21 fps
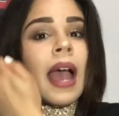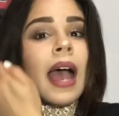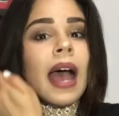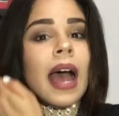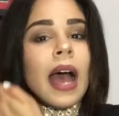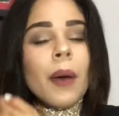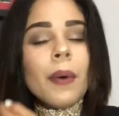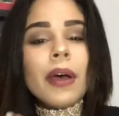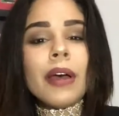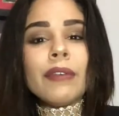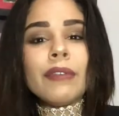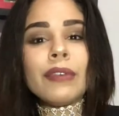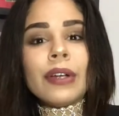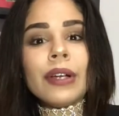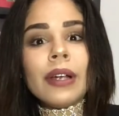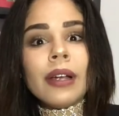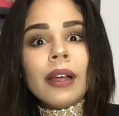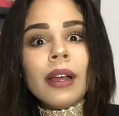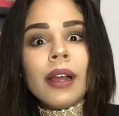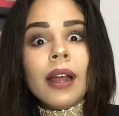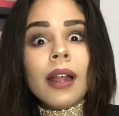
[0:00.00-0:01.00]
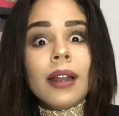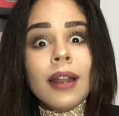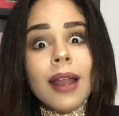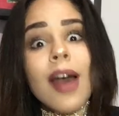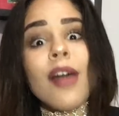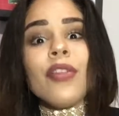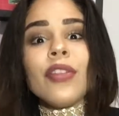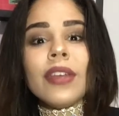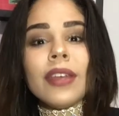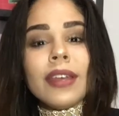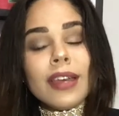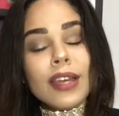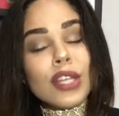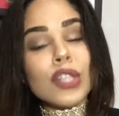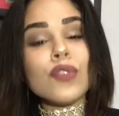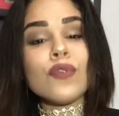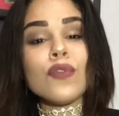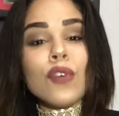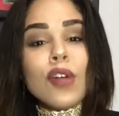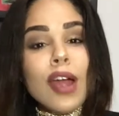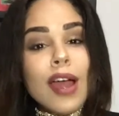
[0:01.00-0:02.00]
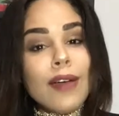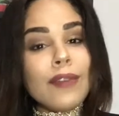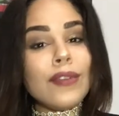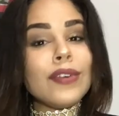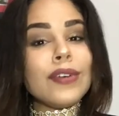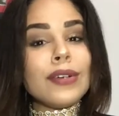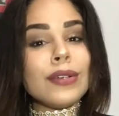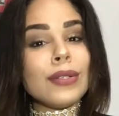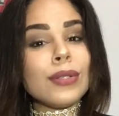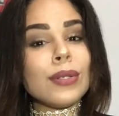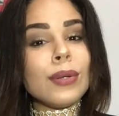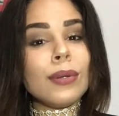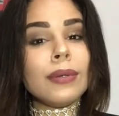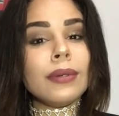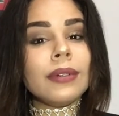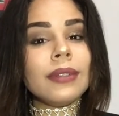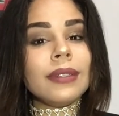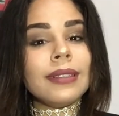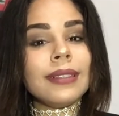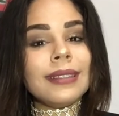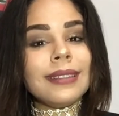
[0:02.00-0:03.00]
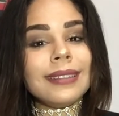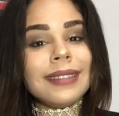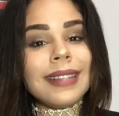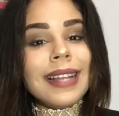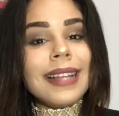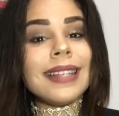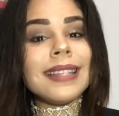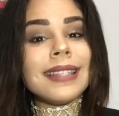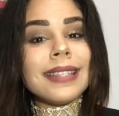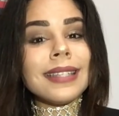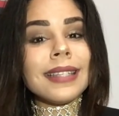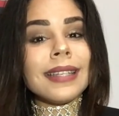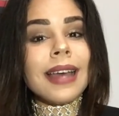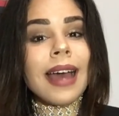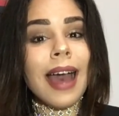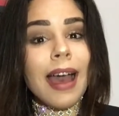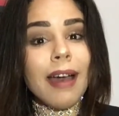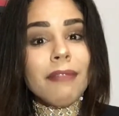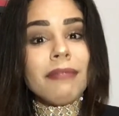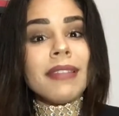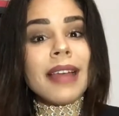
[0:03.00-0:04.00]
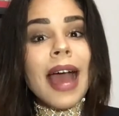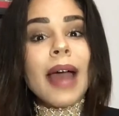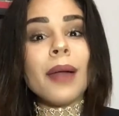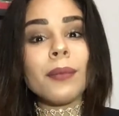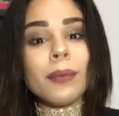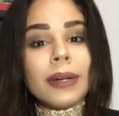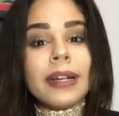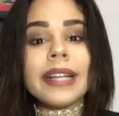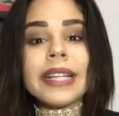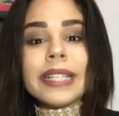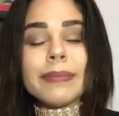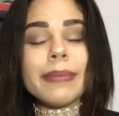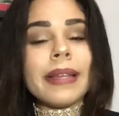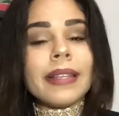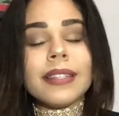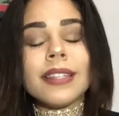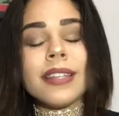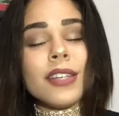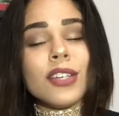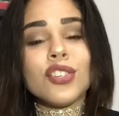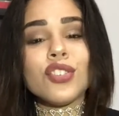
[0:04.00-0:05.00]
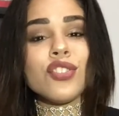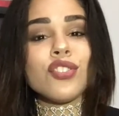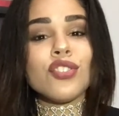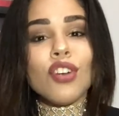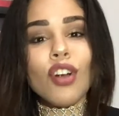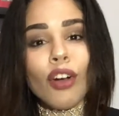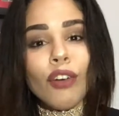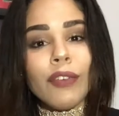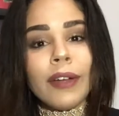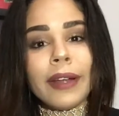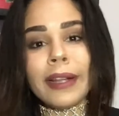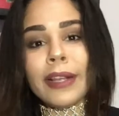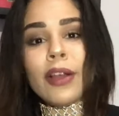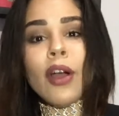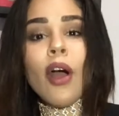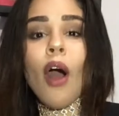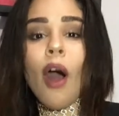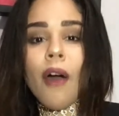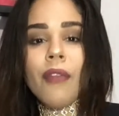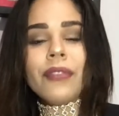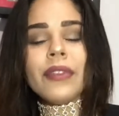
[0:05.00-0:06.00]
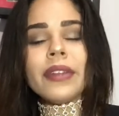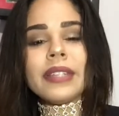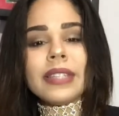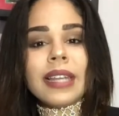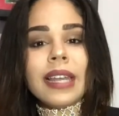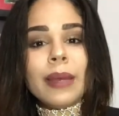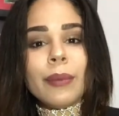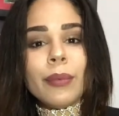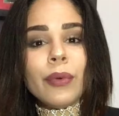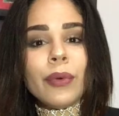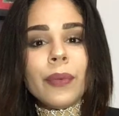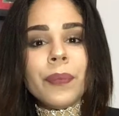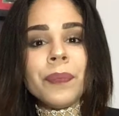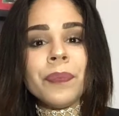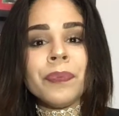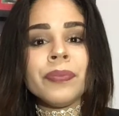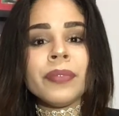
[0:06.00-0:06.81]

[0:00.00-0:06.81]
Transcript: However, nothing is forever, so let's have that one expectation already on the table.